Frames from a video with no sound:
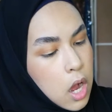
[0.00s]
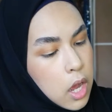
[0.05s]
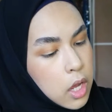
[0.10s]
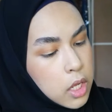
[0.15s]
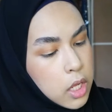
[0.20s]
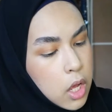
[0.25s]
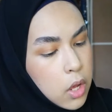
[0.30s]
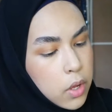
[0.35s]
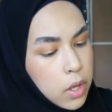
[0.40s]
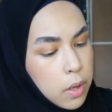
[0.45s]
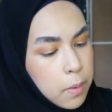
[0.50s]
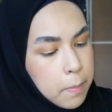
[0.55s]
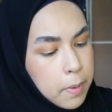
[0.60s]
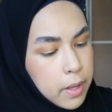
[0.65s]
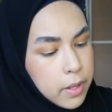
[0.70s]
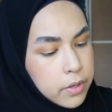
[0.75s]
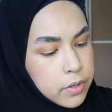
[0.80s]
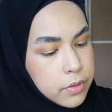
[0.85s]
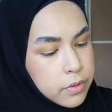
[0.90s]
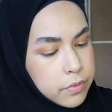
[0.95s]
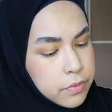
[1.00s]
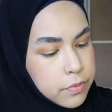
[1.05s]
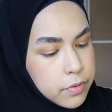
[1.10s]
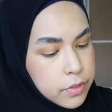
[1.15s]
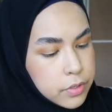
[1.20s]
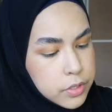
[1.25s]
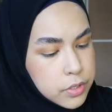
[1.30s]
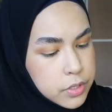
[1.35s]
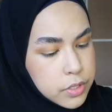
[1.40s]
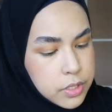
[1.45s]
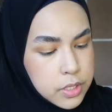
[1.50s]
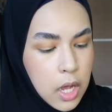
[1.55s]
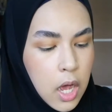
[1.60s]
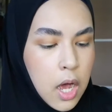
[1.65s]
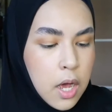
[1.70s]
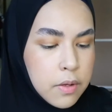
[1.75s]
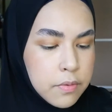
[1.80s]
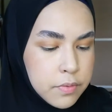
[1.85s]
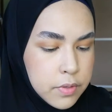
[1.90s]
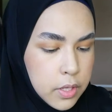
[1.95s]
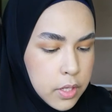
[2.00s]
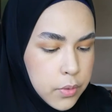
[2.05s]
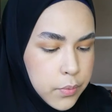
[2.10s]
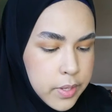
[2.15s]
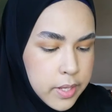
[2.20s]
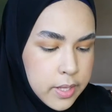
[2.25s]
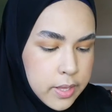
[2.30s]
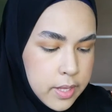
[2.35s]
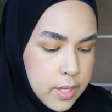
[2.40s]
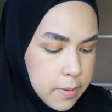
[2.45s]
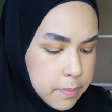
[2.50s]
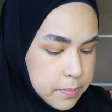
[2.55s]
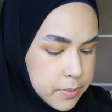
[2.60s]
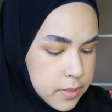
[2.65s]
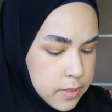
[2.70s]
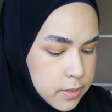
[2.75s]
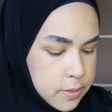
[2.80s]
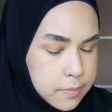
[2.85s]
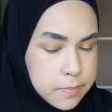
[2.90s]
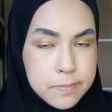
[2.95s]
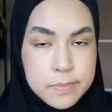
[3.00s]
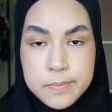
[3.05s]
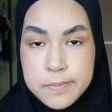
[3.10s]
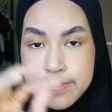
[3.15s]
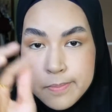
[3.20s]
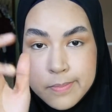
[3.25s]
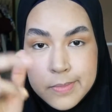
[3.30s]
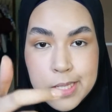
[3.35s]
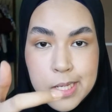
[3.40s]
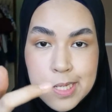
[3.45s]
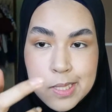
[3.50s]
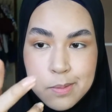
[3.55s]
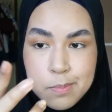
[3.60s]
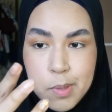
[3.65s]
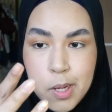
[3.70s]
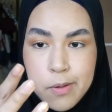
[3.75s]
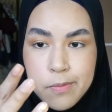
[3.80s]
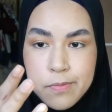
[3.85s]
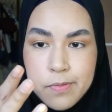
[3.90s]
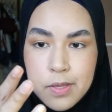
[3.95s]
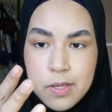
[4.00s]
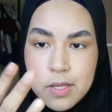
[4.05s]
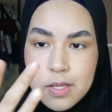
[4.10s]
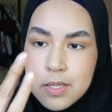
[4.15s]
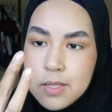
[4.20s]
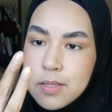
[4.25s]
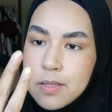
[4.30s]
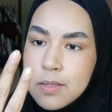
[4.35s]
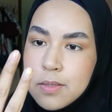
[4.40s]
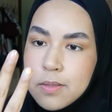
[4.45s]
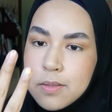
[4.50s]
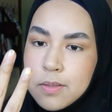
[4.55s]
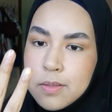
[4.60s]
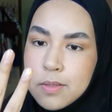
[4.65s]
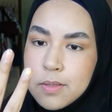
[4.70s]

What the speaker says: Cocoa butter for soft, glowing lips. It's my fingers.